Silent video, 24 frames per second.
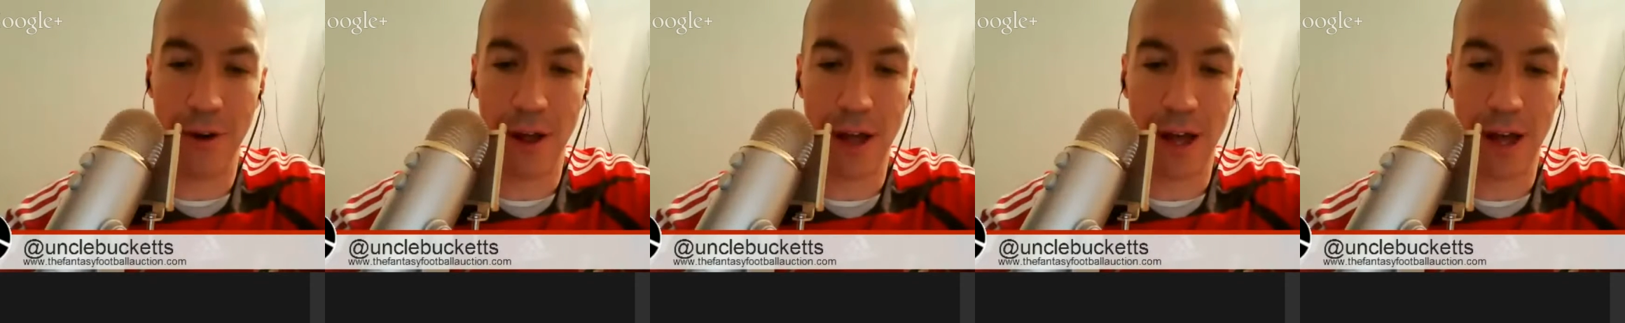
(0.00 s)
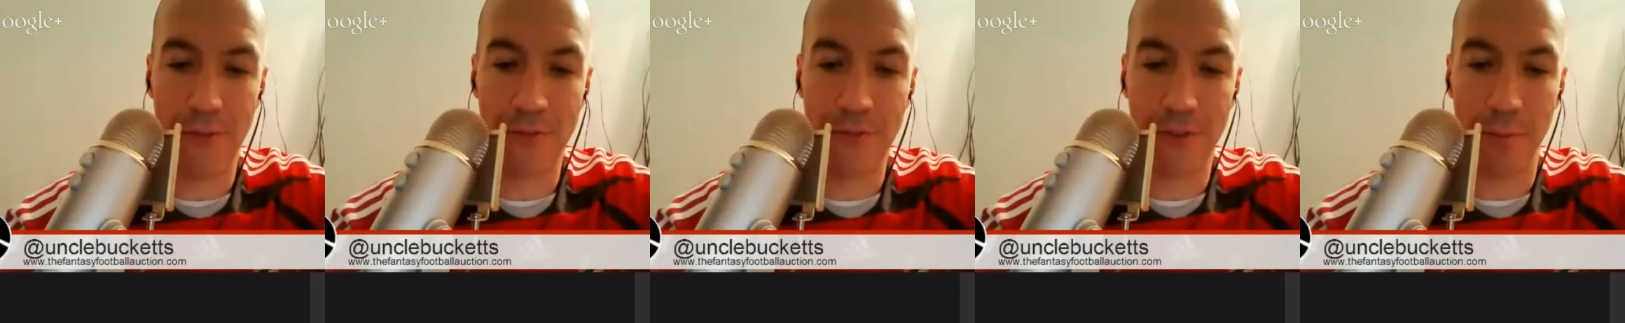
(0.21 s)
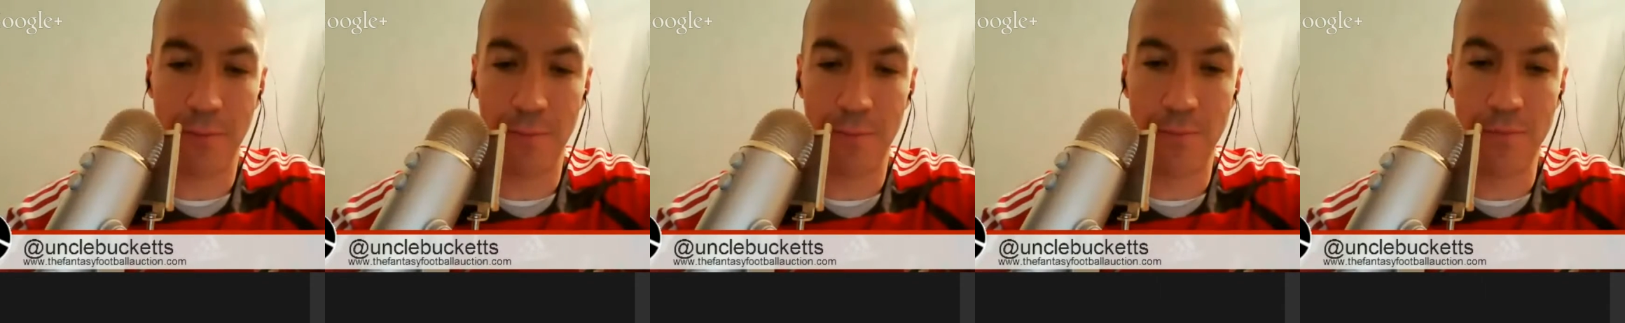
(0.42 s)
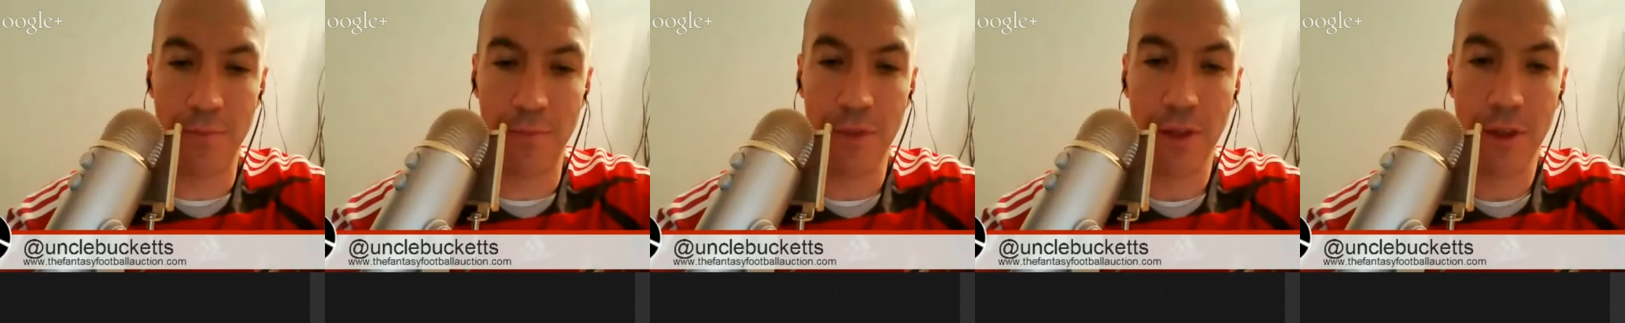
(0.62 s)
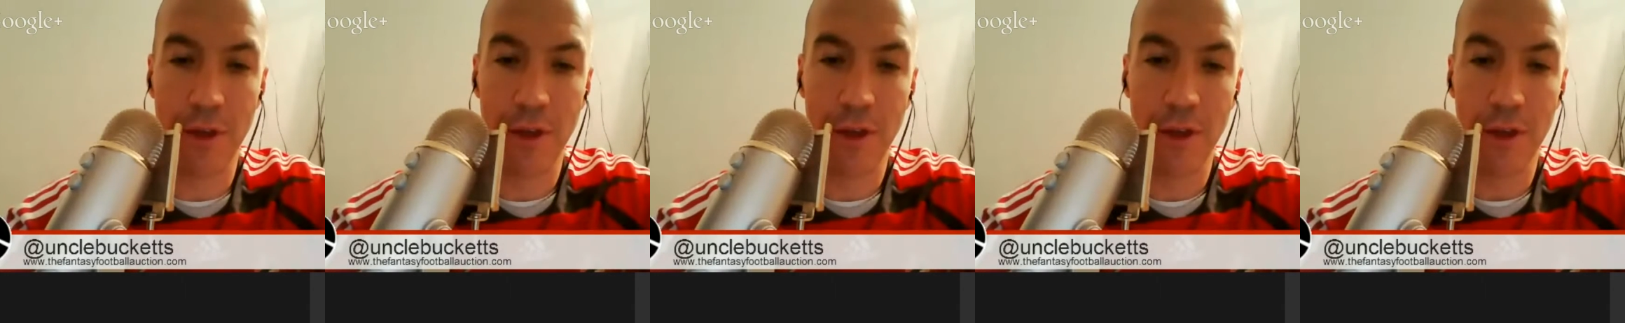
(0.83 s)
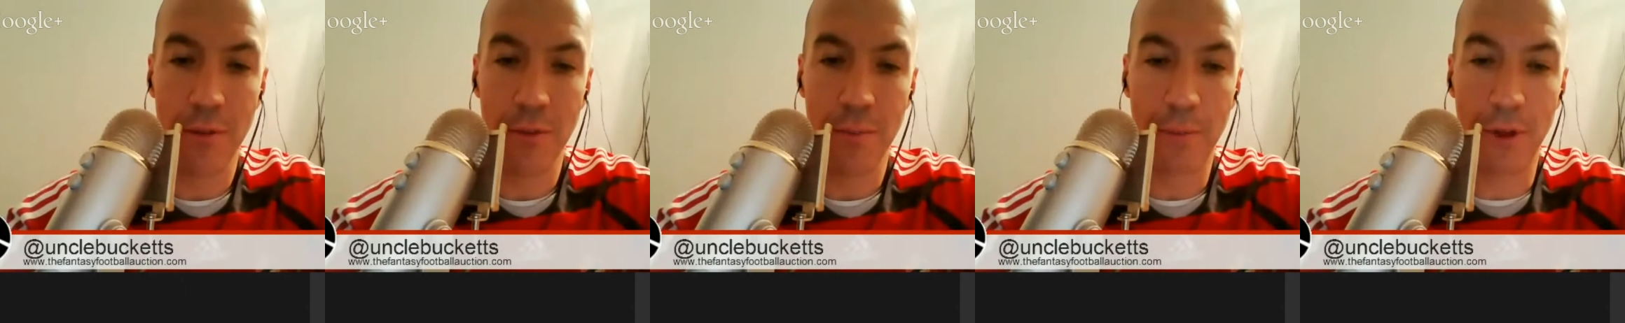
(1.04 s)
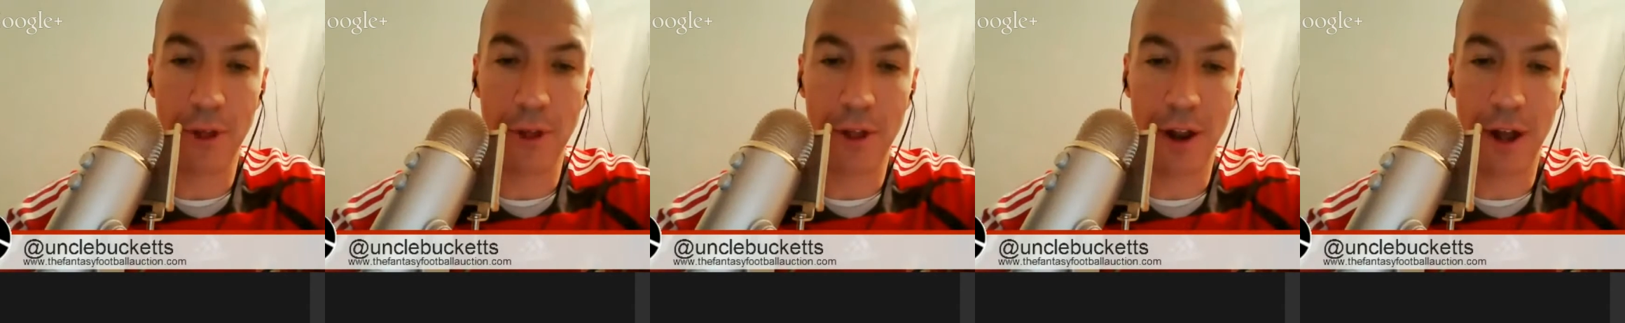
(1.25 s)
I'll have to
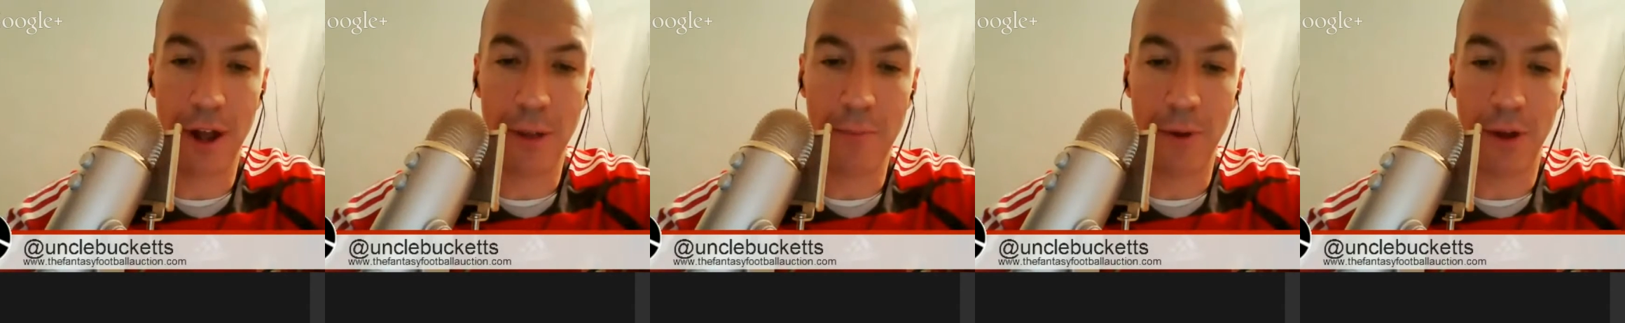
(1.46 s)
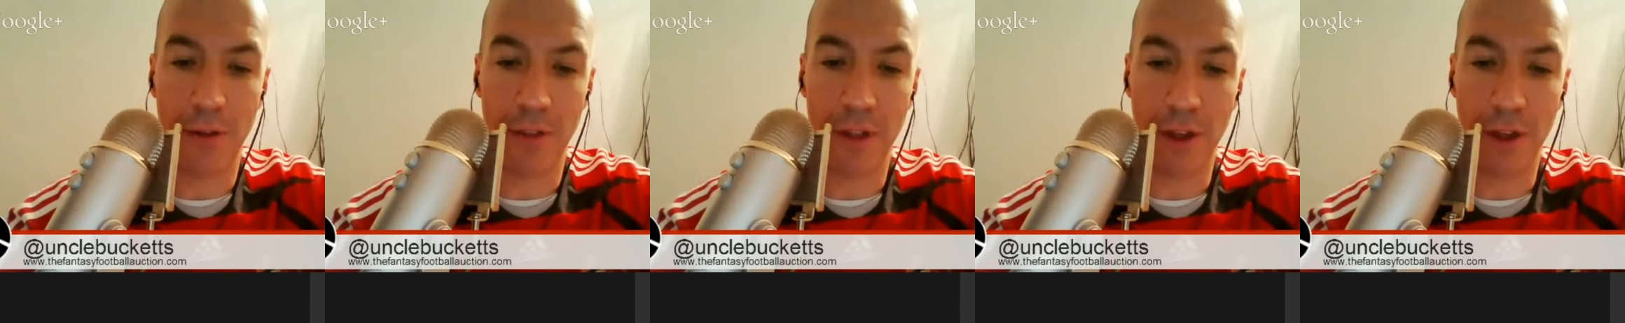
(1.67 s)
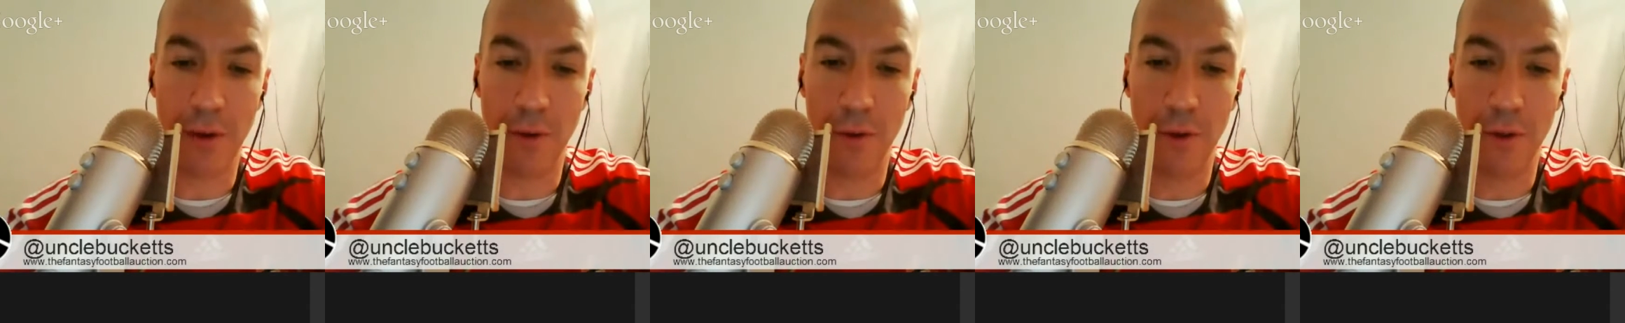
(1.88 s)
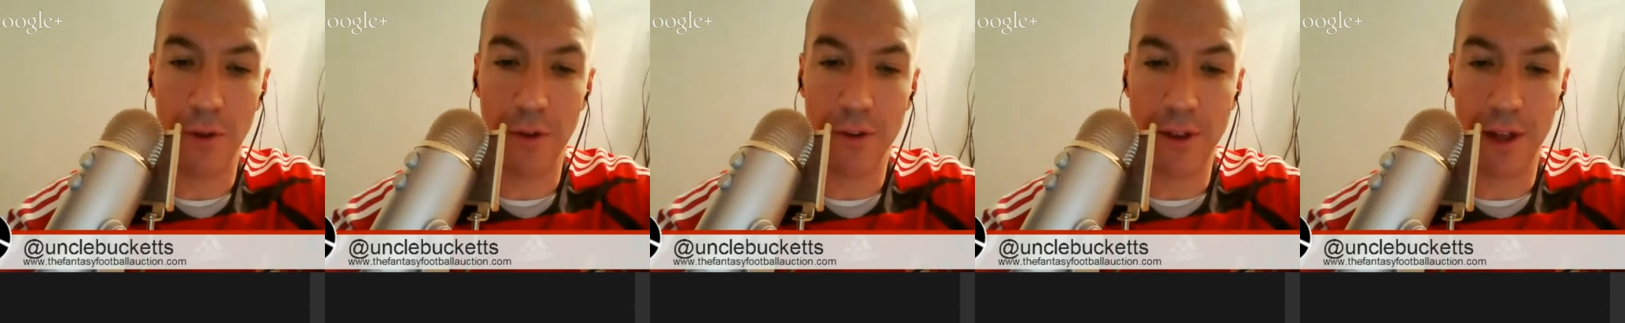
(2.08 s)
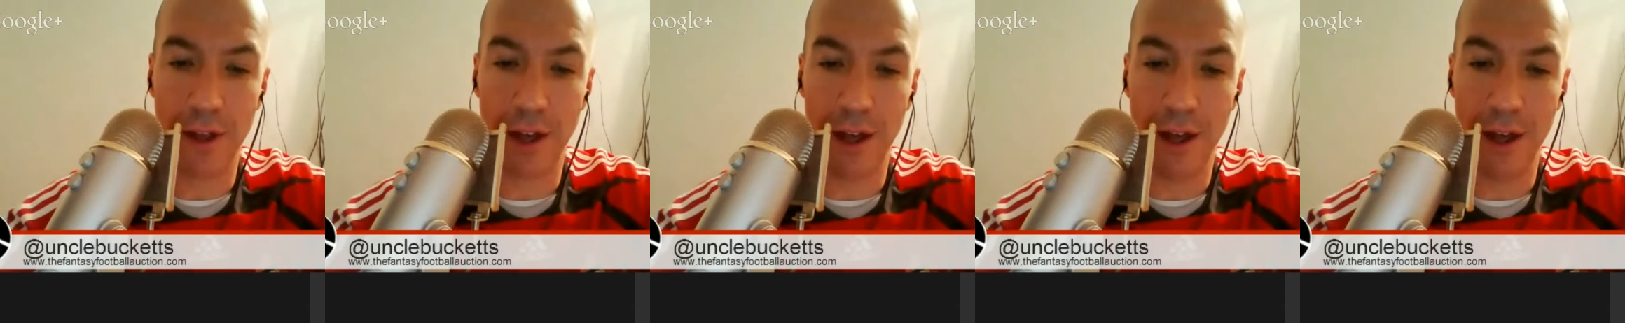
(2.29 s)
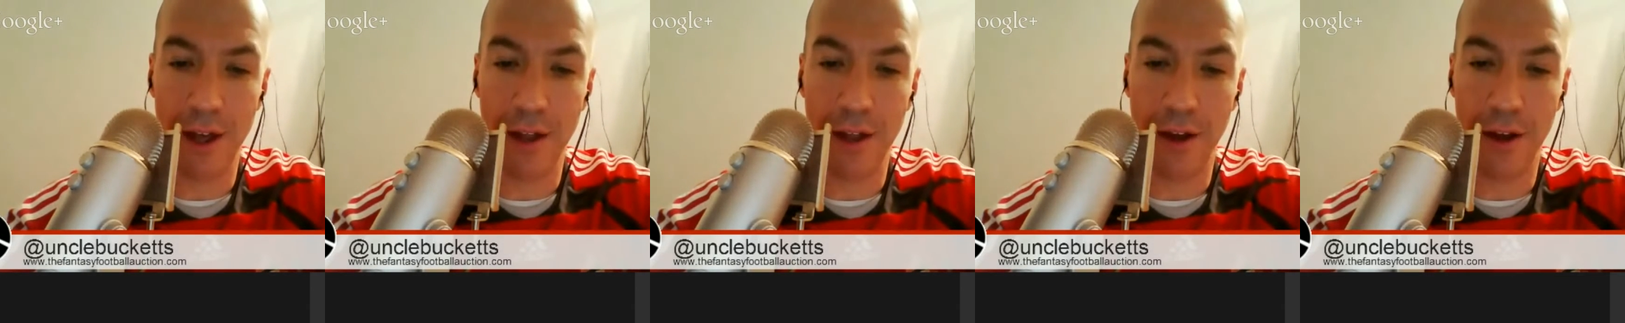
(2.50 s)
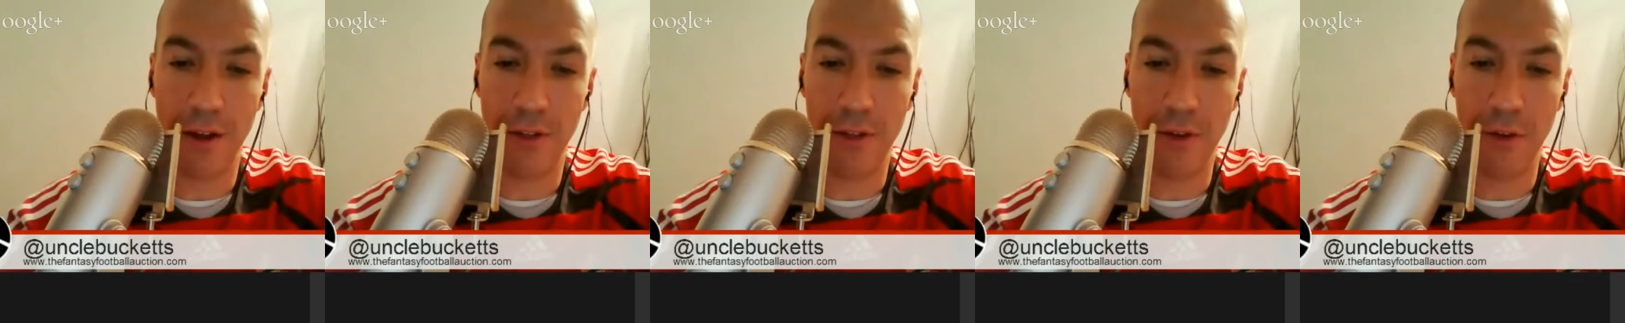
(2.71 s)
pull it up on the
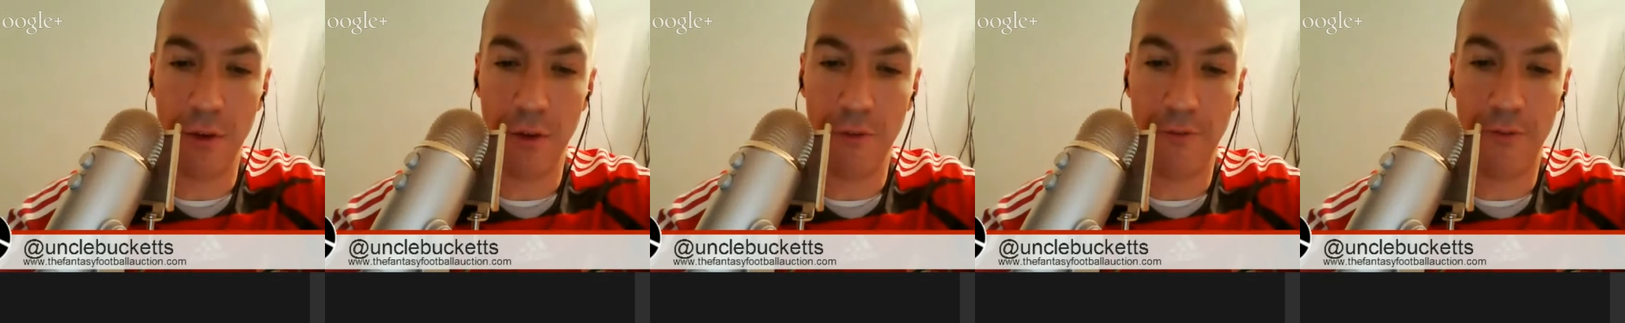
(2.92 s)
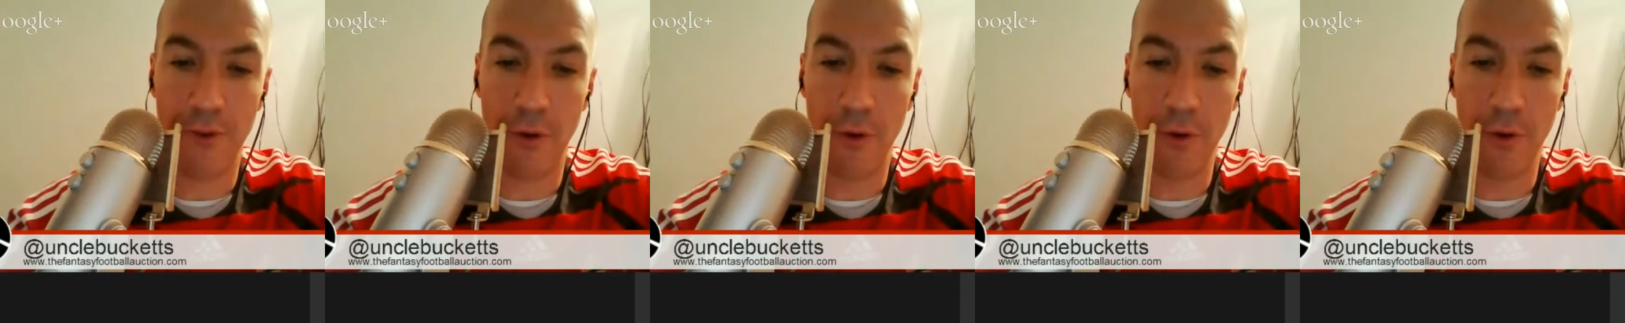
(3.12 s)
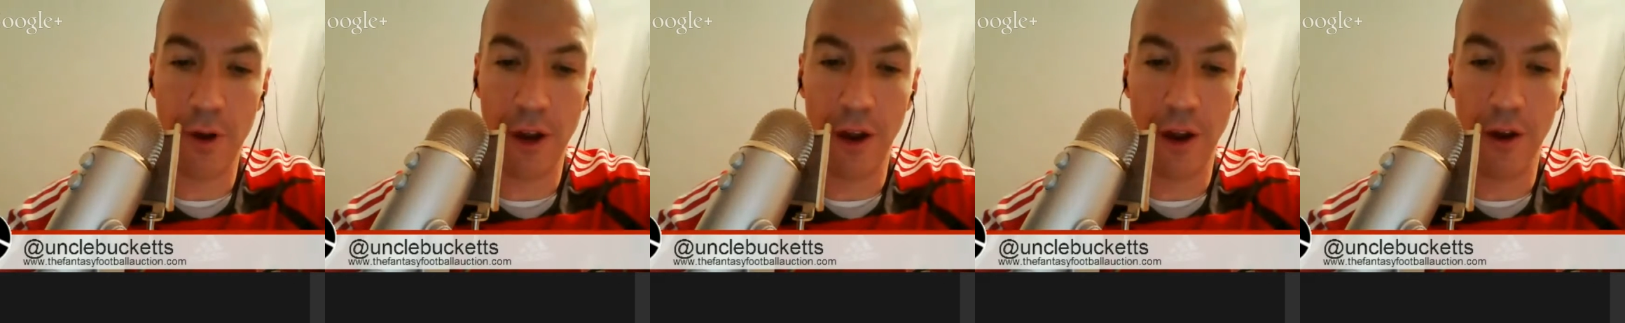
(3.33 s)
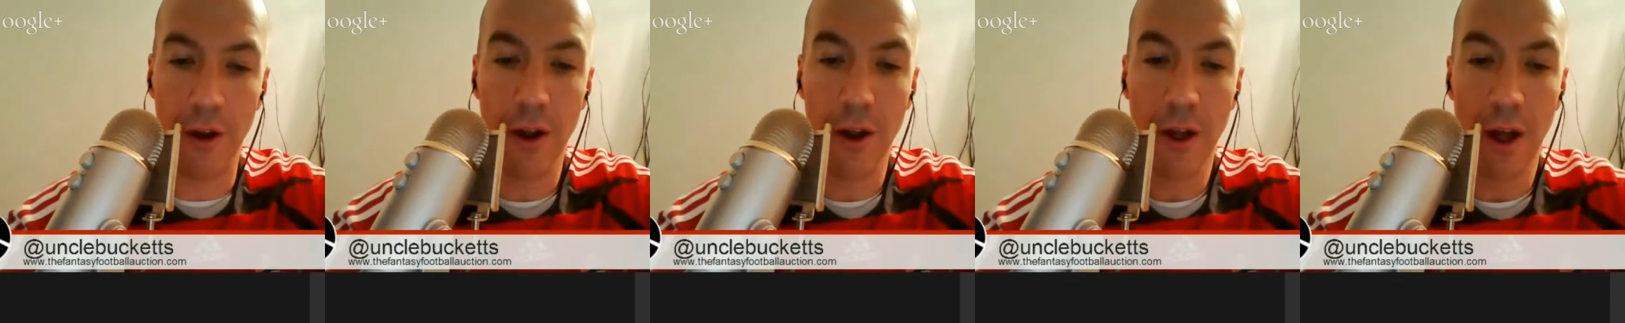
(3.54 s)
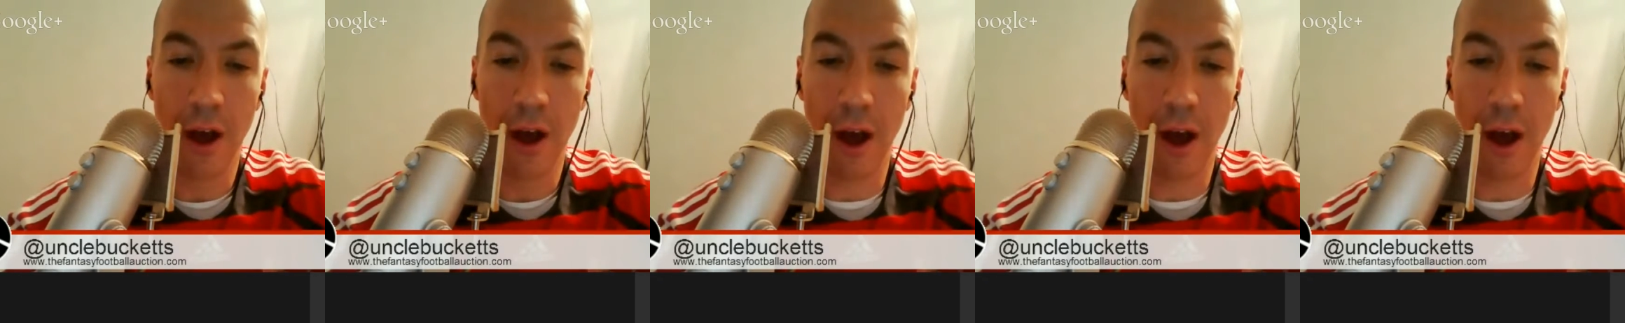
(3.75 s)
old phone here.